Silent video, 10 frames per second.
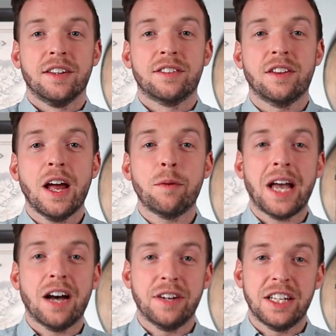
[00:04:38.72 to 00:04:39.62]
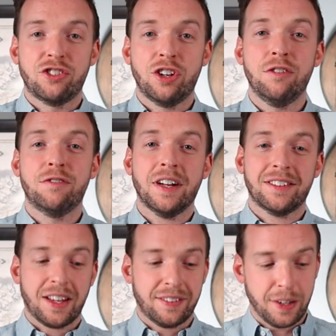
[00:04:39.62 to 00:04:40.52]
So there we have it, two
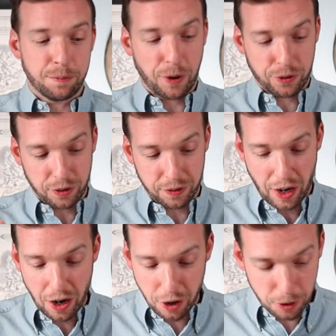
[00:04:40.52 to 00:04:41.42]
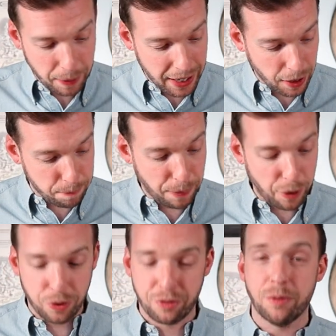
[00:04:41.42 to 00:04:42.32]
fantastic bottles of Ardbeg,
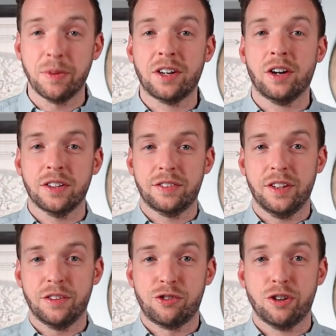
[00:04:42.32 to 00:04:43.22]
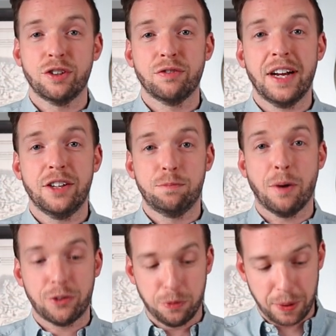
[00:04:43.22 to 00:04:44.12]
both from the Connoisseur's Choice range,
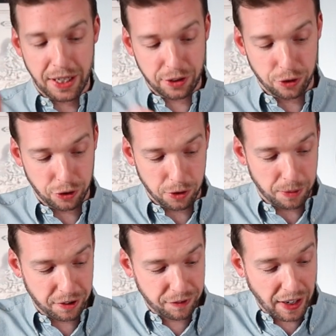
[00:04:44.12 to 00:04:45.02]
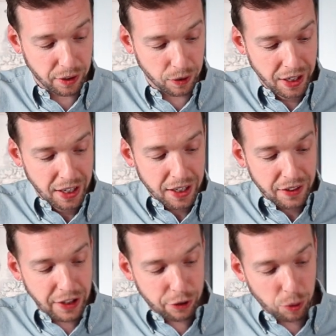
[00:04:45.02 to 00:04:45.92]
bottled by Gordon and MacPhail.
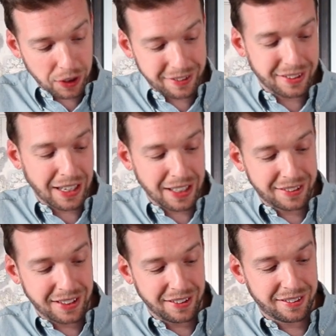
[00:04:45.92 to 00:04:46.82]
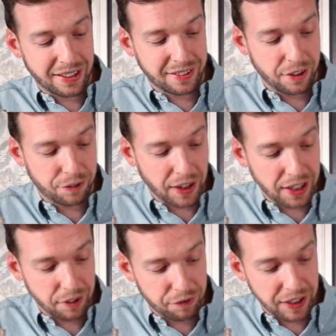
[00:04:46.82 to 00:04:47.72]
This one is the
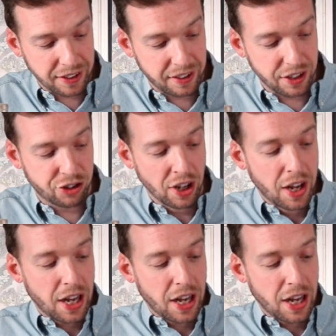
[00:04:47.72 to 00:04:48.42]
1965 vintage,